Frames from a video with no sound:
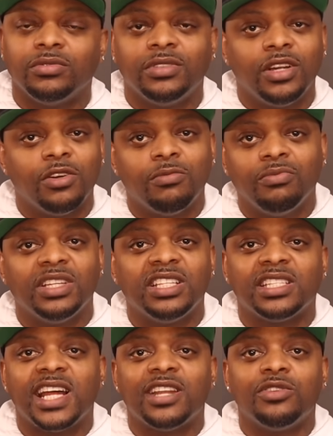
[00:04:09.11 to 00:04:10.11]
Nope,
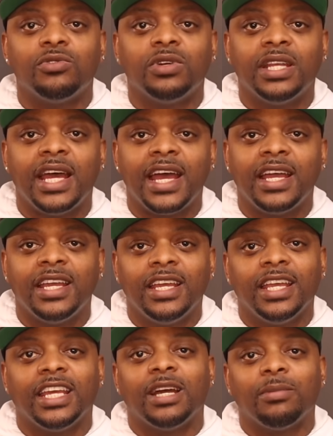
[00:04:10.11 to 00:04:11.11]
it's not doing that,
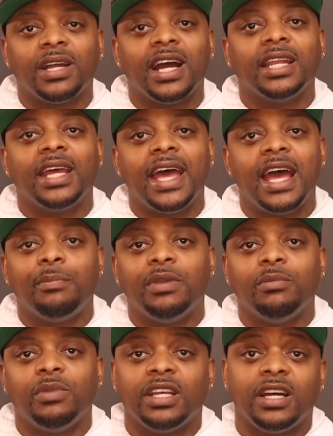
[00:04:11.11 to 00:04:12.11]
and I'm kinda
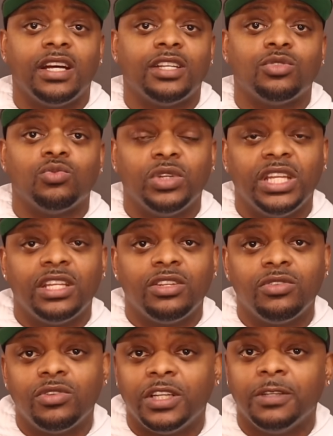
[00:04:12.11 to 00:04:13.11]
happy because when it
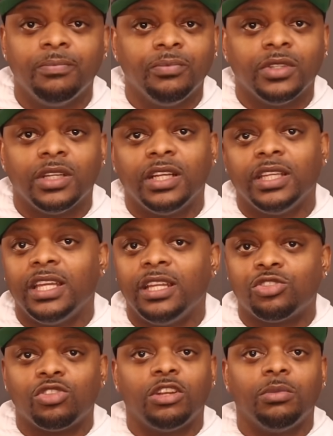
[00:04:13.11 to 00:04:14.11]
do it, again,
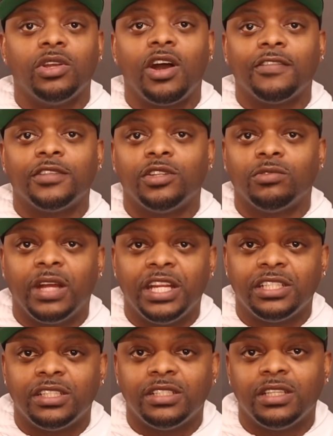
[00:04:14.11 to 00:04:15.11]
it's gonna be off to the
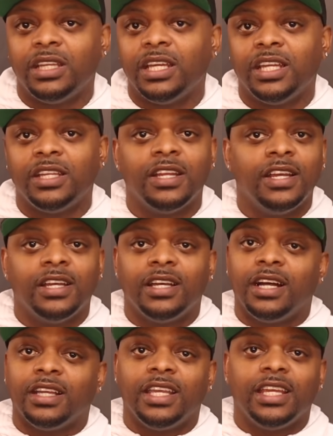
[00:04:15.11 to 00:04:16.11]
races, and then
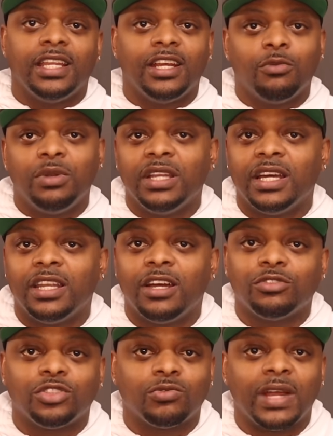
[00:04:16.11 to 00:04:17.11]
again, there'll be nothing
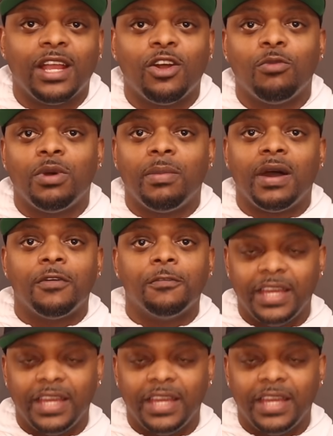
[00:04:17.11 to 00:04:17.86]
else to write home about.